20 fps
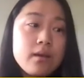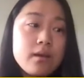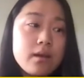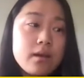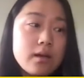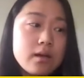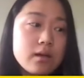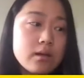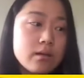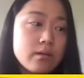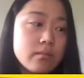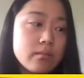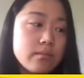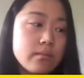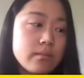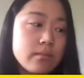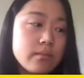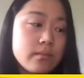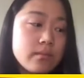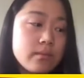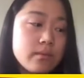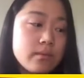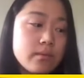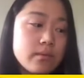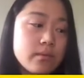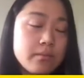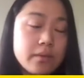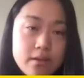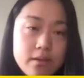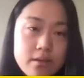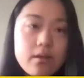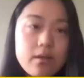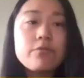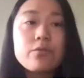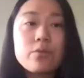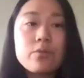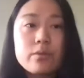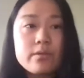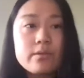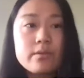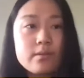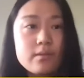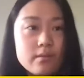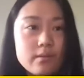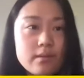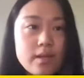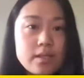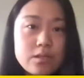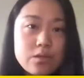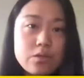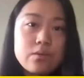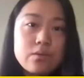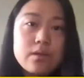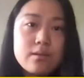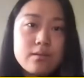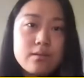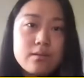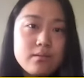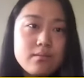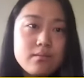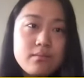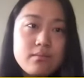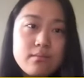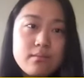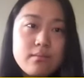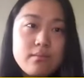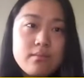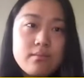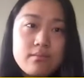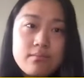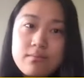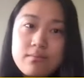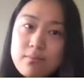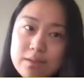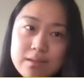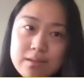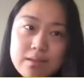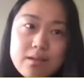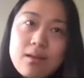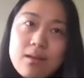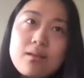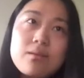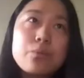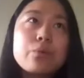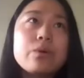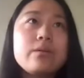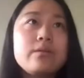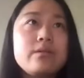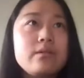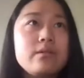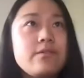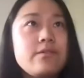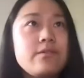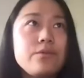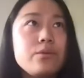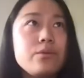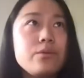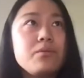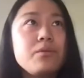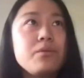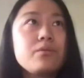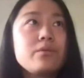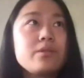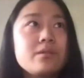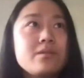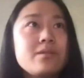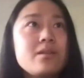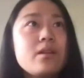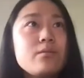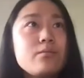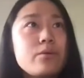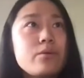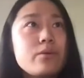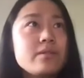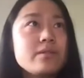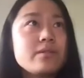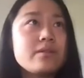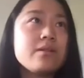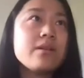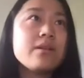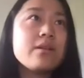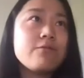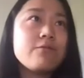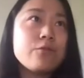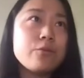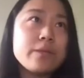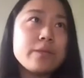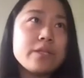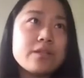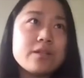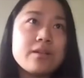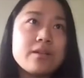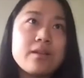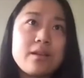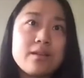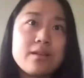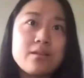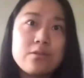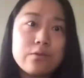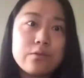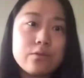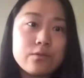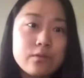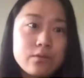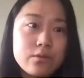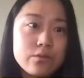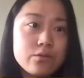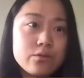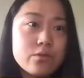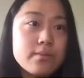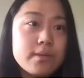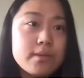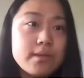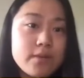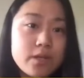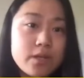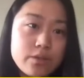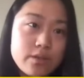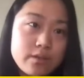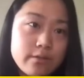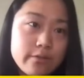But then, of course, as you can see, well, if you use a set of points, the information gain is going to be very